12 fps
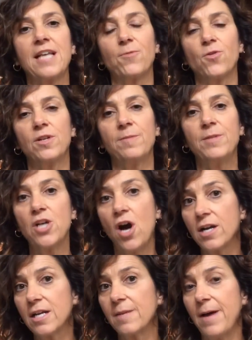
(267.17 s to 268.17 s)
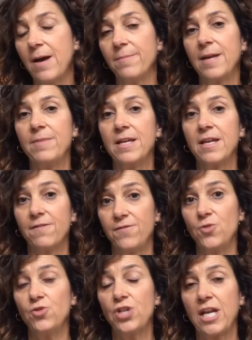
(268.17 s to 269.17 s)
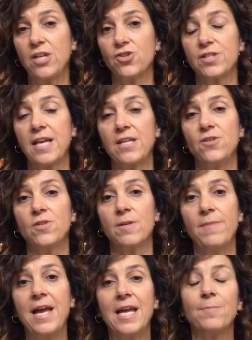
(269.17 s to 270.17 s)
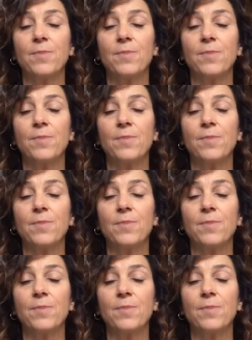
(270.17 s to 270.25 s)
I'm going to be talking about maybe a few changes that you can make,